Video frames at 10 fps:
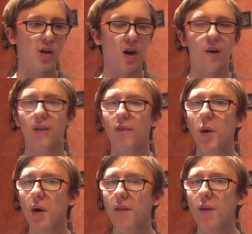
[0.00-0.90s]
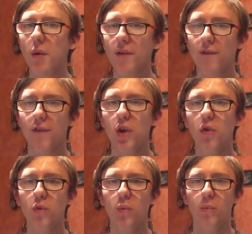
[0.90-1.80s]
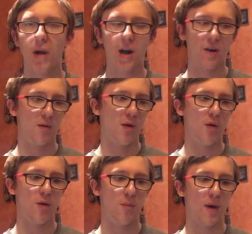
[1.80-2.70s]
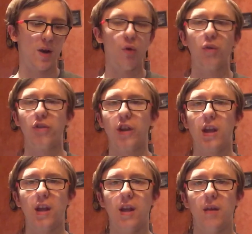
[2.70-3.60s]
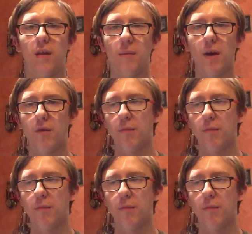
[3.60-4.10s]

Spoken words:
A very few minority amount of